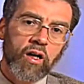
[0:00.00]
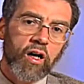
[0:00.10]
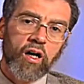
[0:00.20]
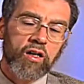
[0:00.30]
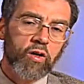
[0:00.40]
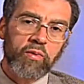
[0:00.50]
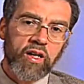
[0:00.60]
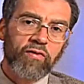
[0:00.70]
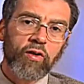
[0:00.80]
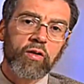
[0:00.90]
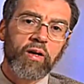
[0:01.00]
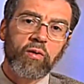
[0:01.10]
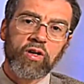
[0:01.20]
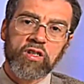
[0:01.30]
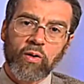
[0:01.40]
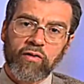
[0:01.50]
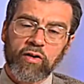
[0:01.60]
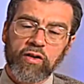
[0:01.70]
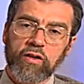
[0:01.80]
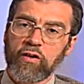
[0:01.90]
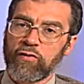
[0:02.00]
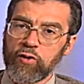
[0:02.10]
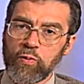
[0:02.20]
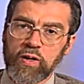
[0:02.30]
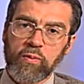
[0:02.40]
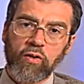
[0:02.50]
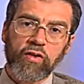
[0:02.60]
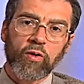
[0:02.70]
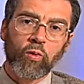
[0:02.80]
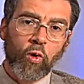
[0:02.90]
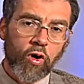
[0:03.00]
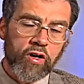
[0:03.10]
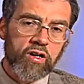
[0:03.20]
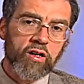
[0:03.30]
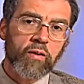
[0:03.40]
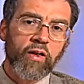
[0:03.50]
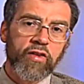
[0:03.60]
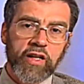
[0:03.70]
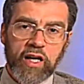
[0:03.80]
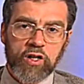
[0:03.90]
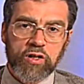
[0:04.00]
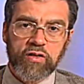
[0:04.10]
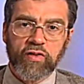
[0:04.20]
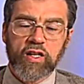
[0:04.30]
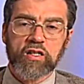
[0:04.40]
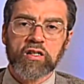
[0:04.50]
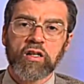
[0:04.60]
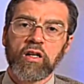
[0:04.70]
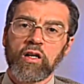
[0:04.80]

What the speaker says: no meaningful debate whatsoever. The few people that warned about the dangers of this